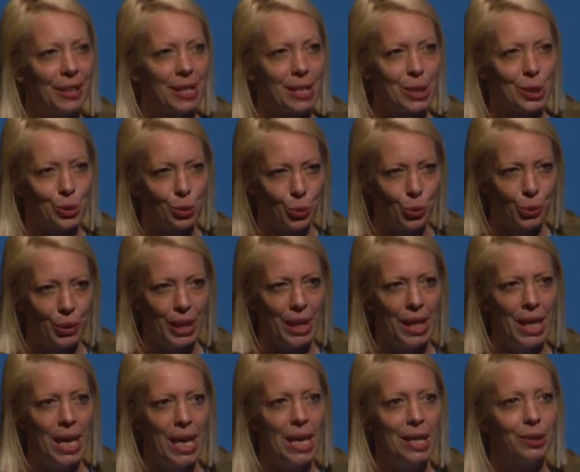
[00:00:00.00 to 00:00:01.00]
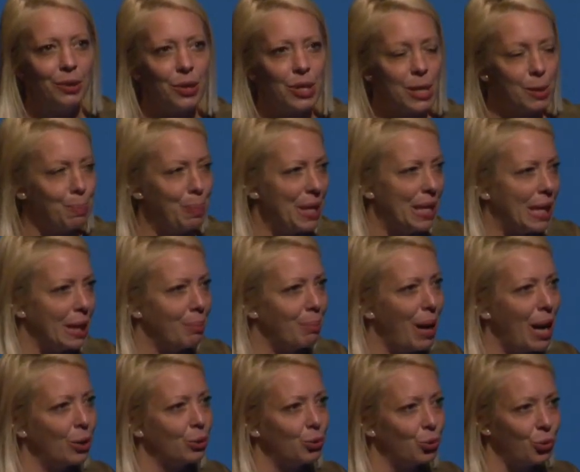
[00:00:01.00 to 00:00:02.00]
story to speak
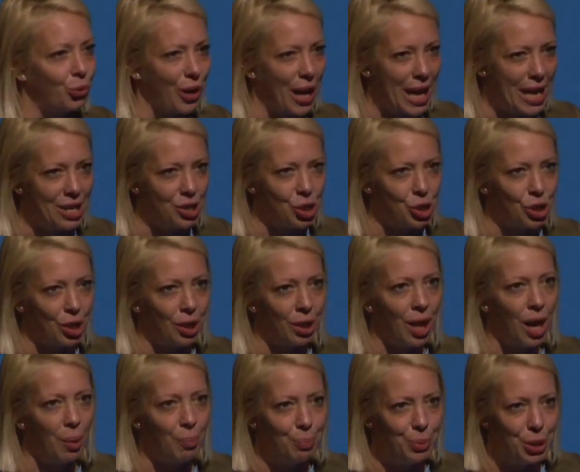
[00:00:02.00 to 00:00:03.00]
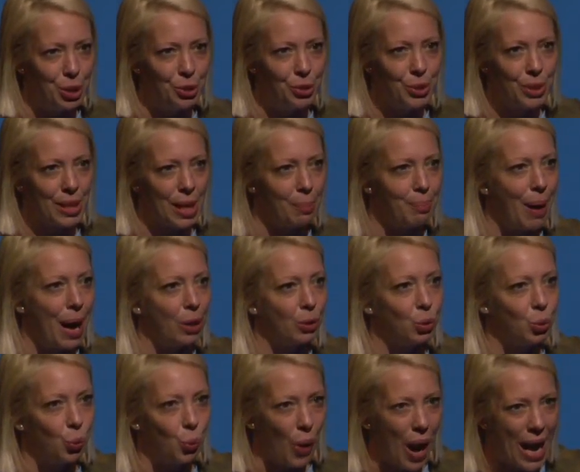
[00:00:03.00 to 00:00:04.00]
about racial abuse, about
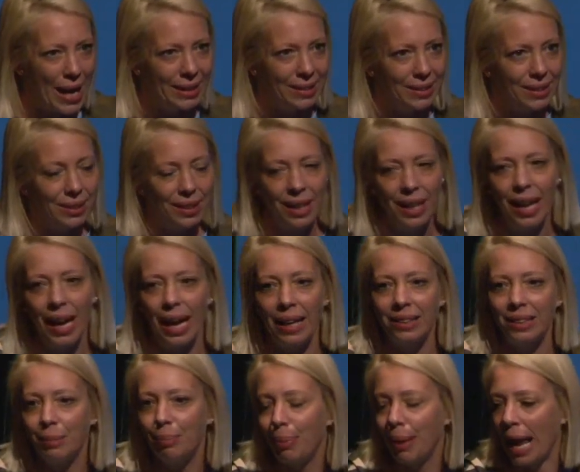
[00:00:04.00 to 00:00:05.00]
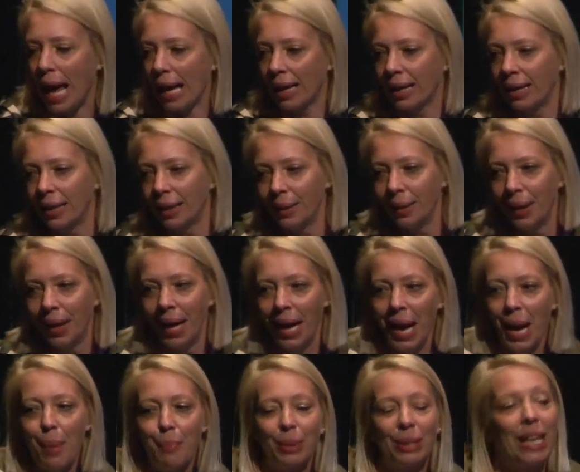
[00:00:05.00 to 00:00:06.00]
white and the black.
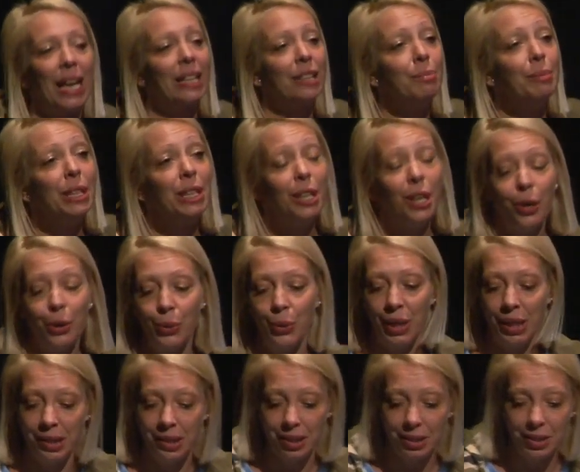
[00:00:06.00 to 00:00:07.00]
But let me go into the